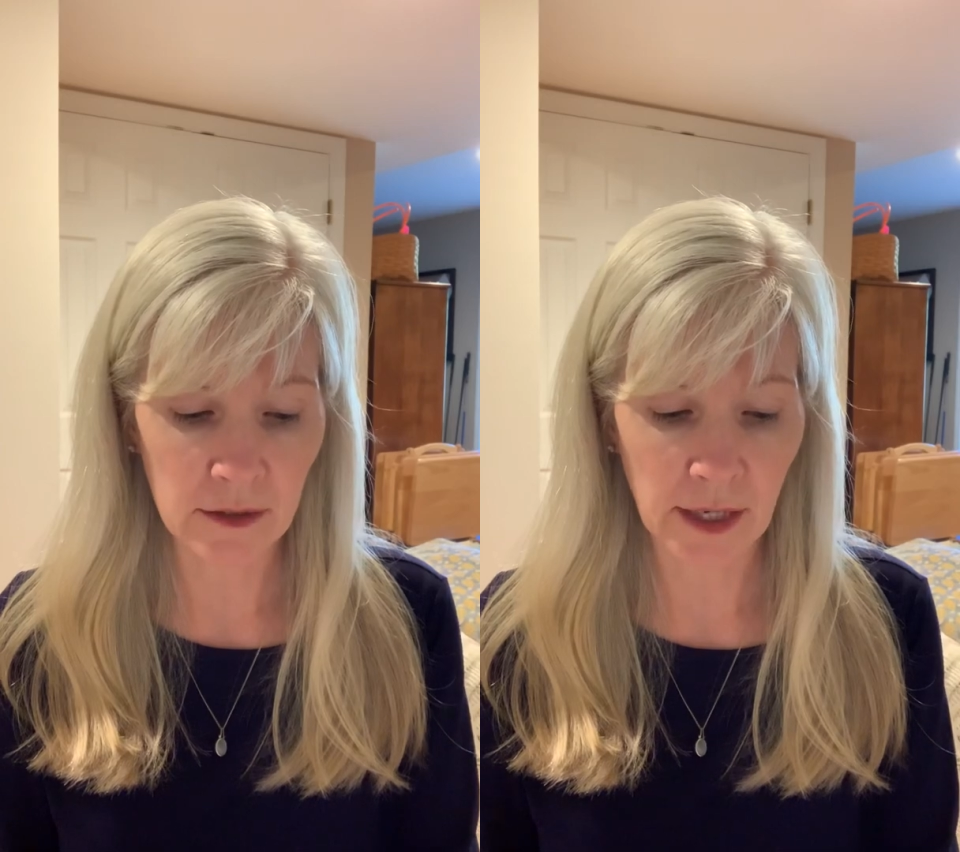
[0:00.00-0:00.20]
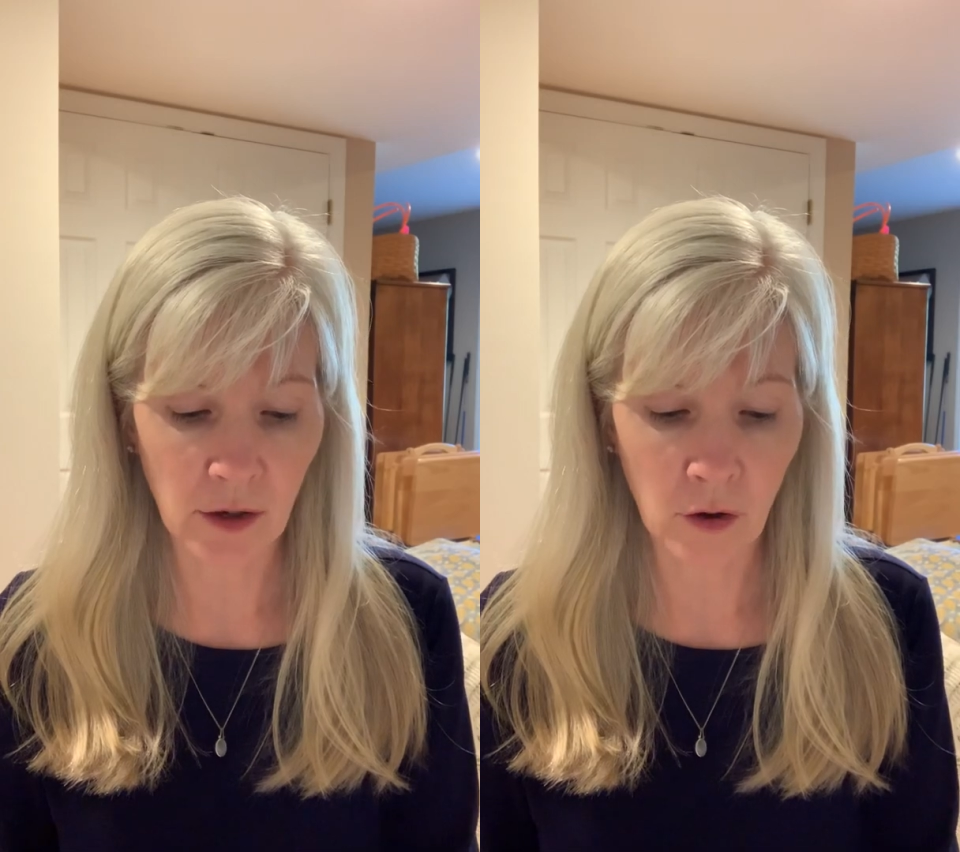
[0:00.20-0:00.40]

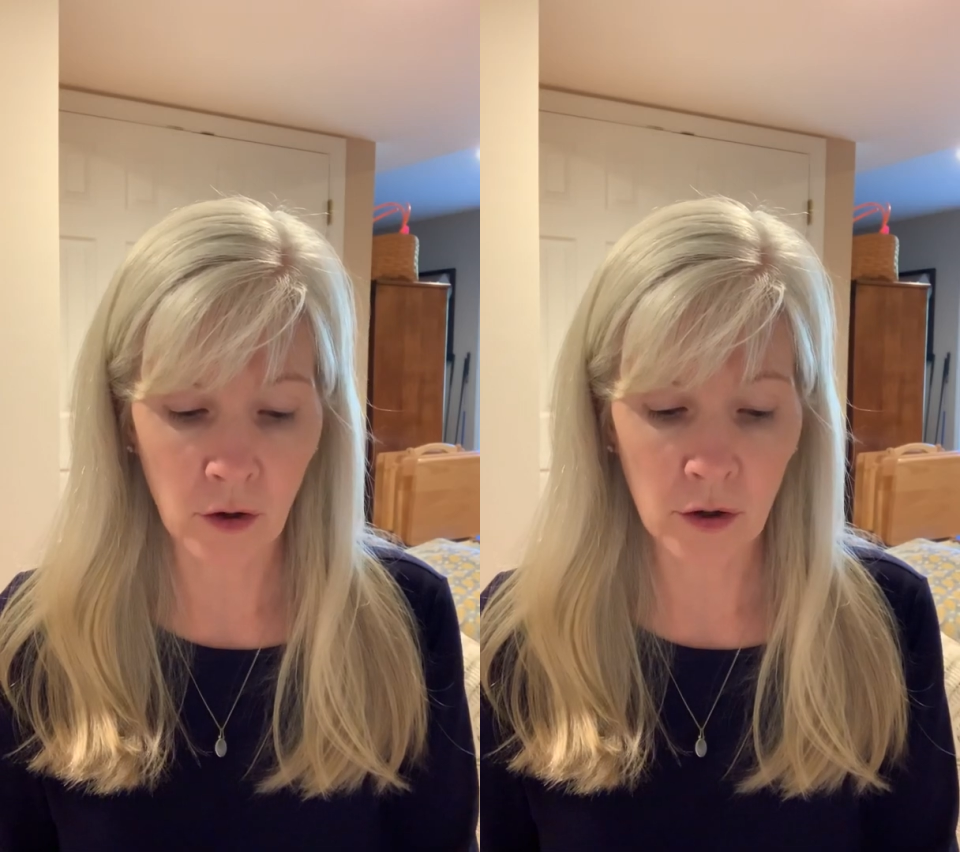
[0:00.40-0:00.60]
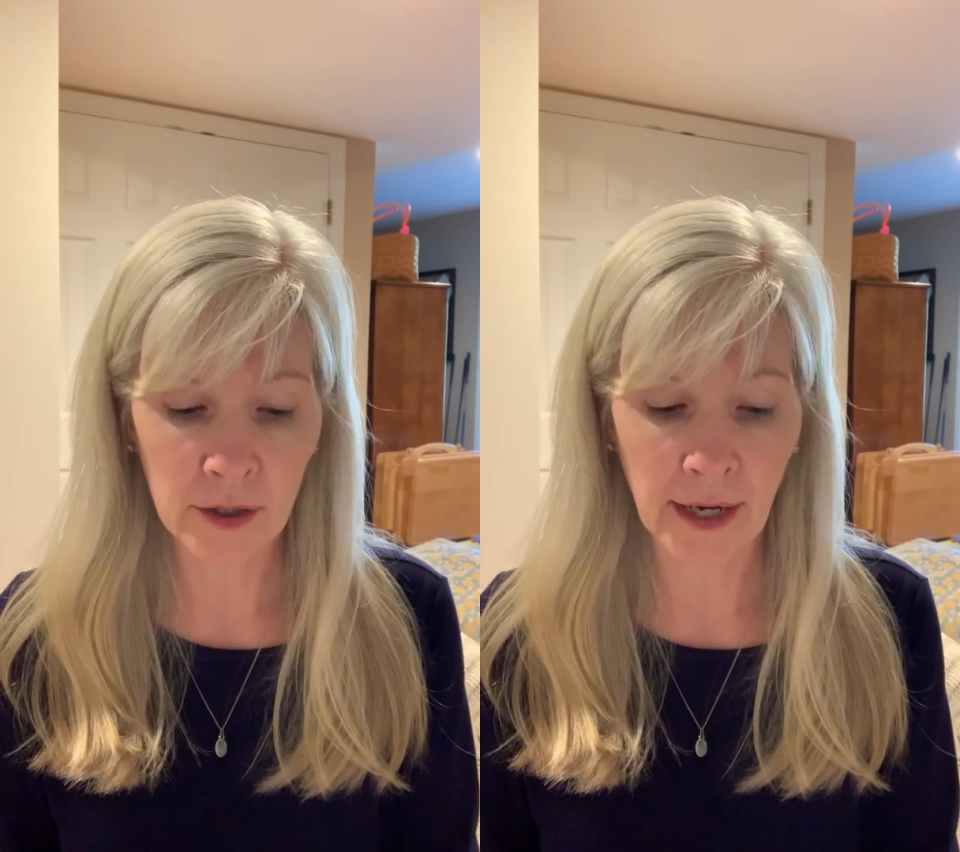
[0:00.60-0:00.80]
they
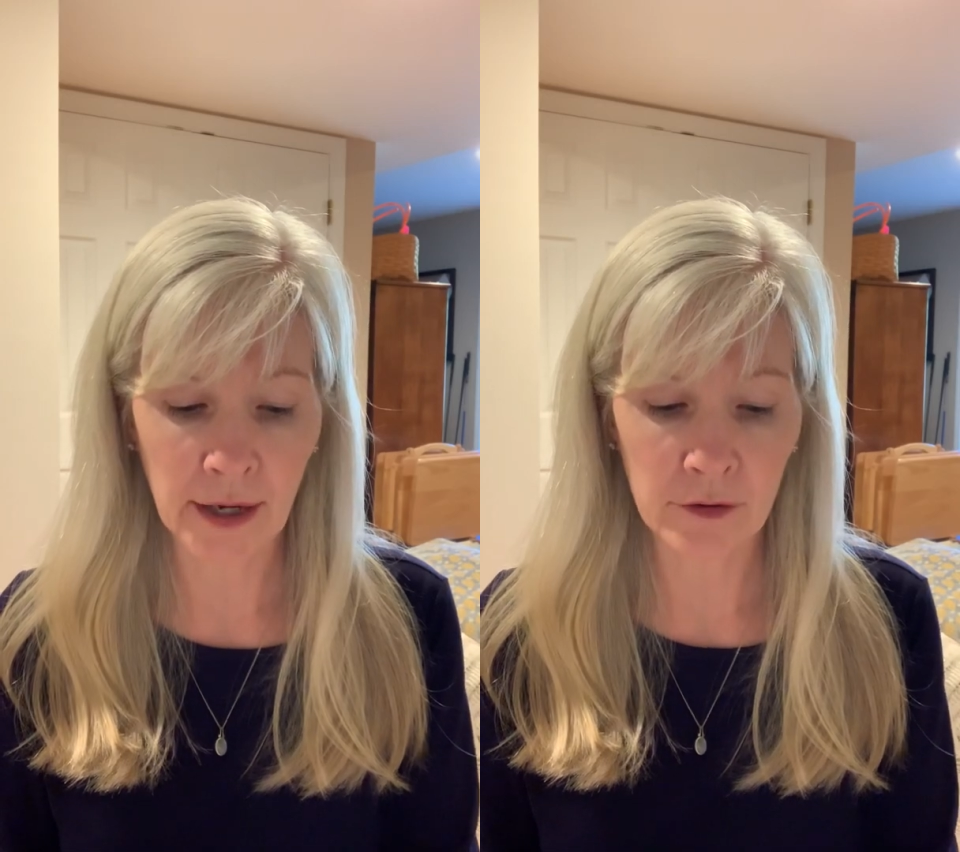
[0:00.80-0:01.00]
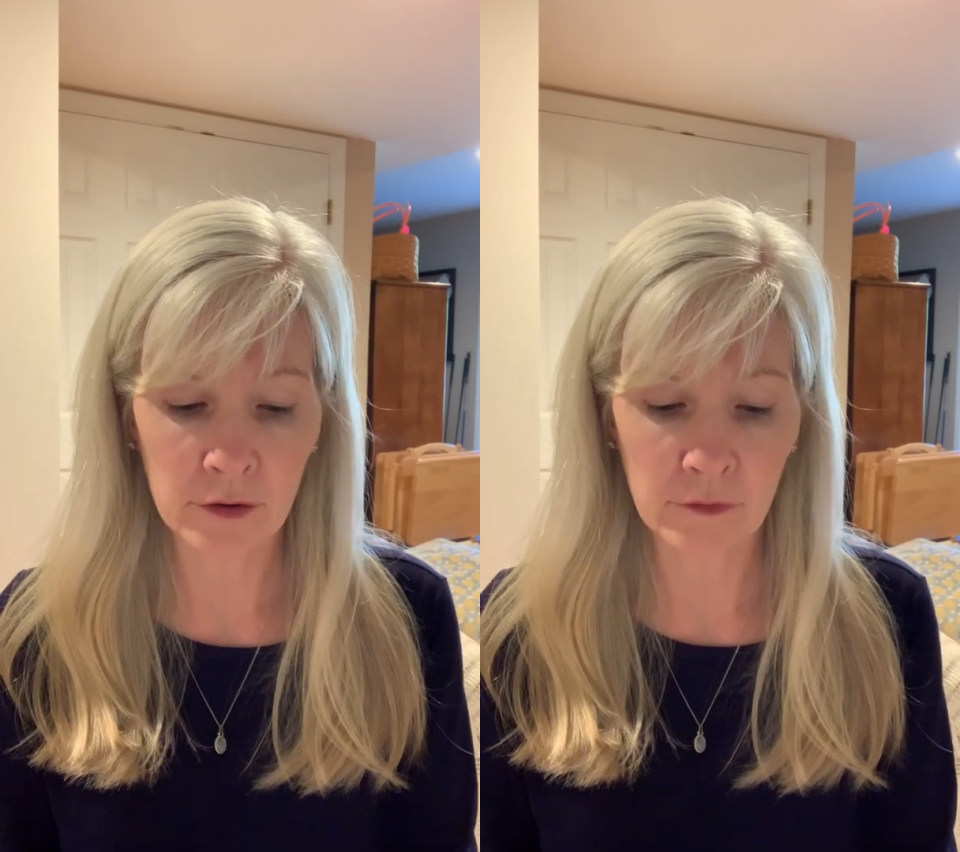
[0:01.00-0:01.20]
all
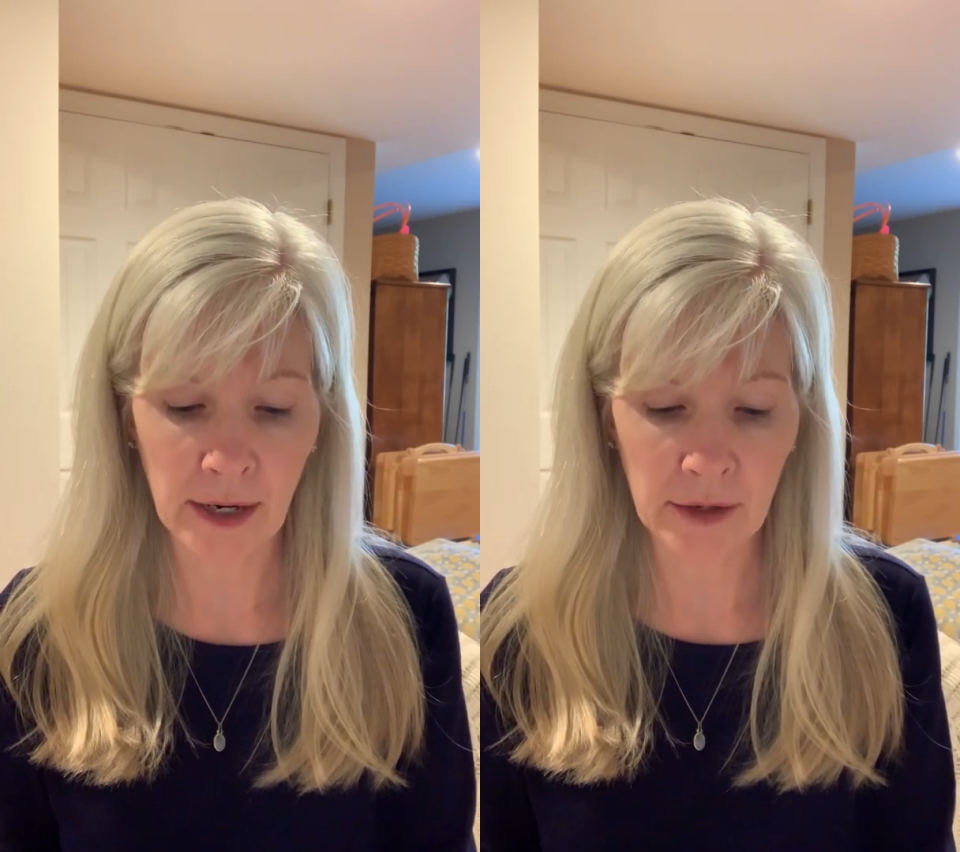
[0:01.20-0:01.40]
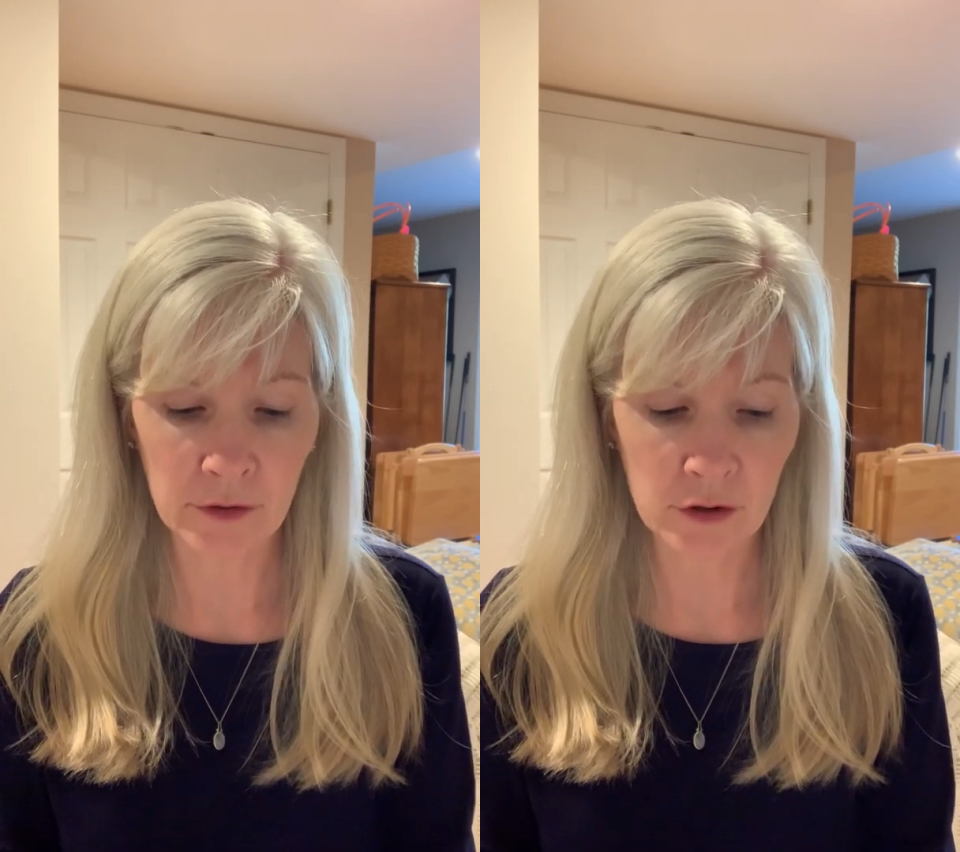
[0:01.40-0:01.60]
gathered around the